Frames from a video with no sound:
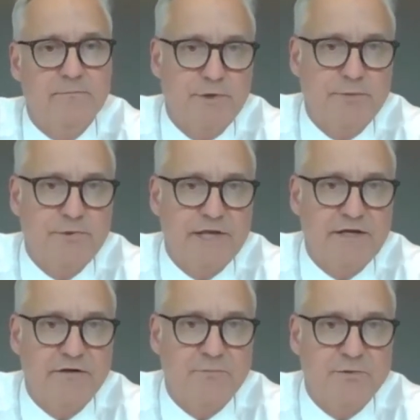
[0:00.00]
where we
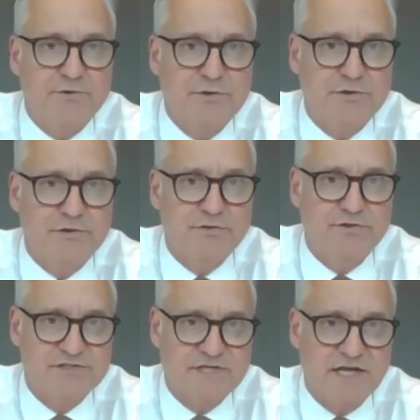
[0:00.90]
get an opportunity to
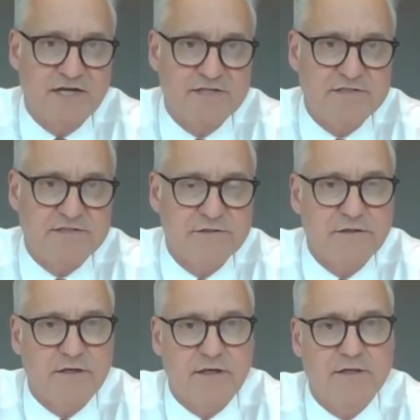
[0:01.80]
discuss
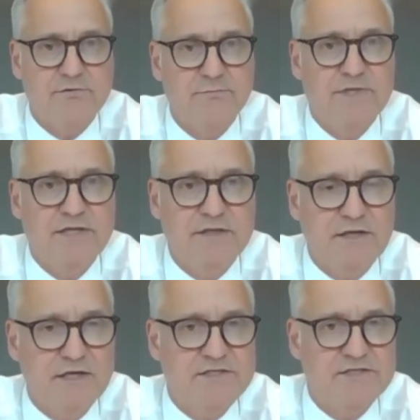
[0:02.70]
and to meet
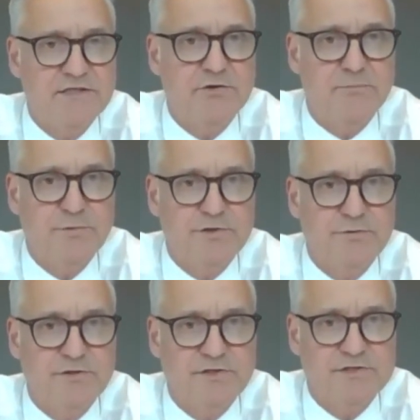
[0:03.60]
and see the
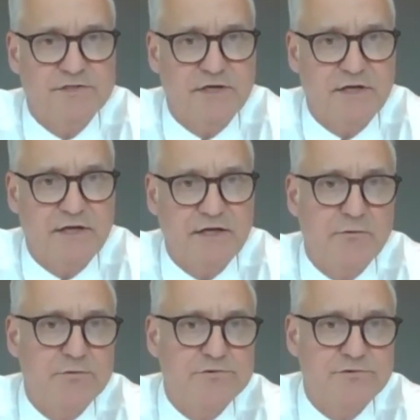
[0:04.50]
opportunities and
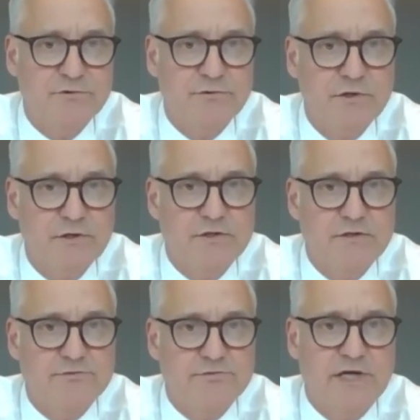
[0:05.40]
also
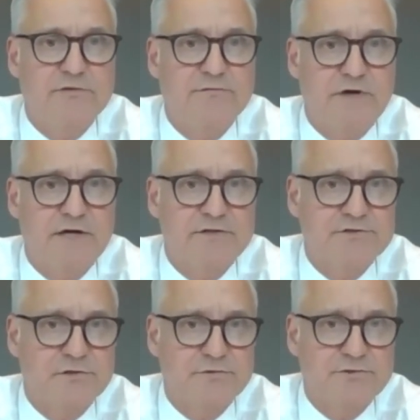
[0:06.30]
try to find a
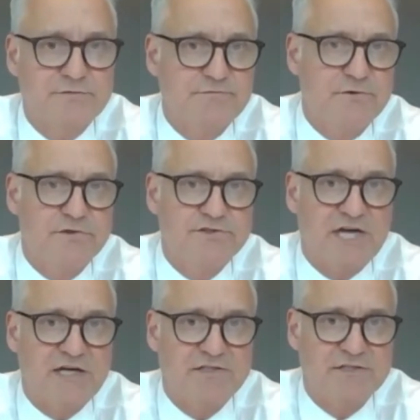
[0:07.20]
solution for the
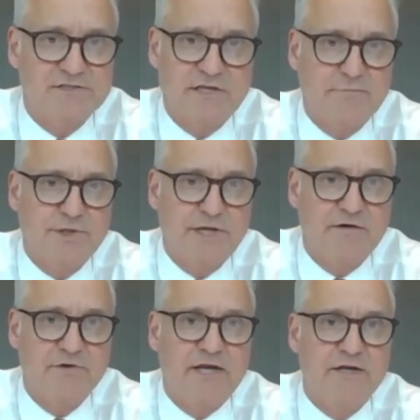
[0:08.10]
challenges that we
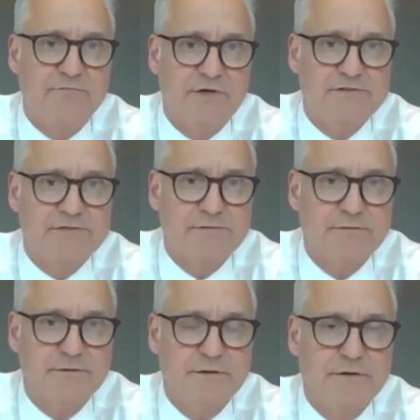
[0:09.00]
have ahead of us.
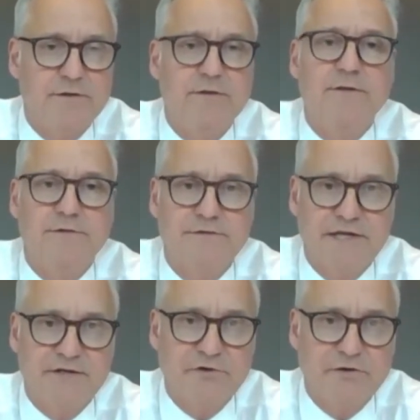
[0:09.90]

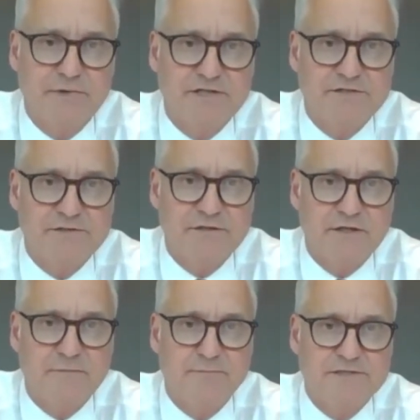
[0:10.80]
Thank you very much,
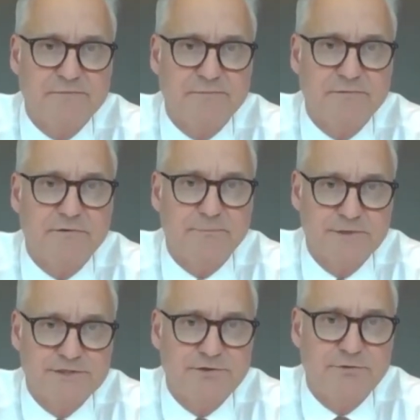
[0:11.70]
and I
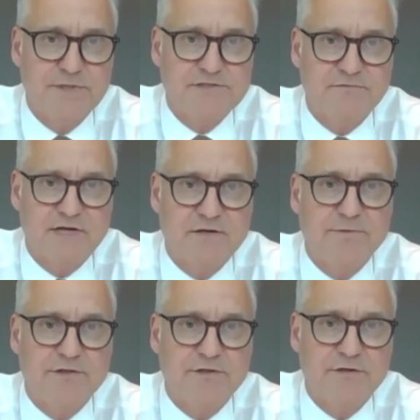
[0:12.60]
wish you the best of luck
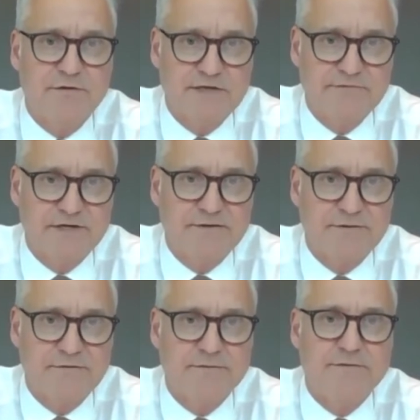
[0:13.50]
with the event.
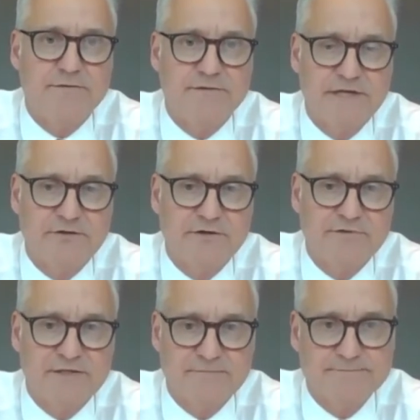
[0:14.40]
Thank you, Navid.